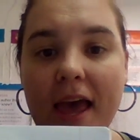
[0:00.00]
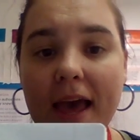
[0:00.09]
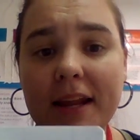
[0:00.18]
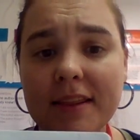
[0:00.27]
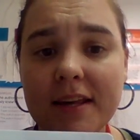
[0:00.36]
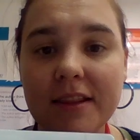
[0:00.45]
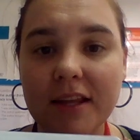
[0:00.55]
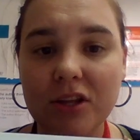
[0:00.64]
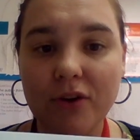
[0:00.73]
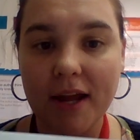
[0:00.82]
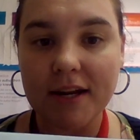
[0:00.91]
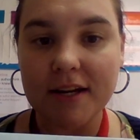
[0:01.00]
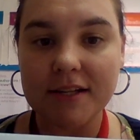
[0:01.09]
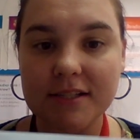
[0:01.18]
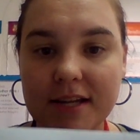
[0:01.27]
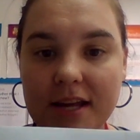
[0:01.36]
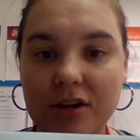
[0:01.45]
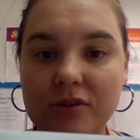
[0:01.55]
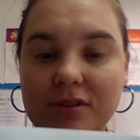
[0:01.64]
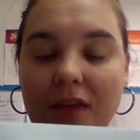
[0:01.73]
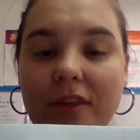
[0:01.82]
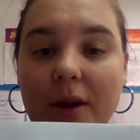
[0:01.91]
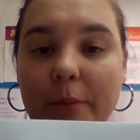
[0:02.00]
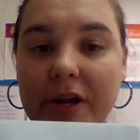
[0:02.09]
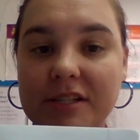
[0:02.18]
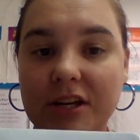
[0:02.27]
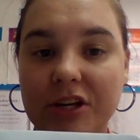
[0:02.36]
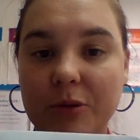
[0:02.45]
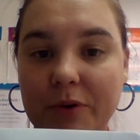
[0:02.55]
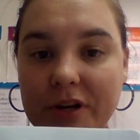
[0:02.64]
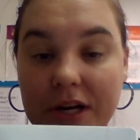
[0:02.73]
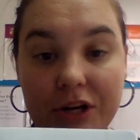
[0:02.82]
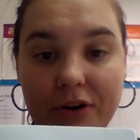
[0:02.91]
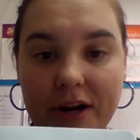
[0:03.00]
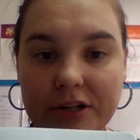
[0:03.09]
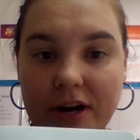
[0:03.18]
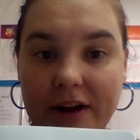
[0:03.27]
anything that you kind of need to take notes on that I'm going to tell you to put in your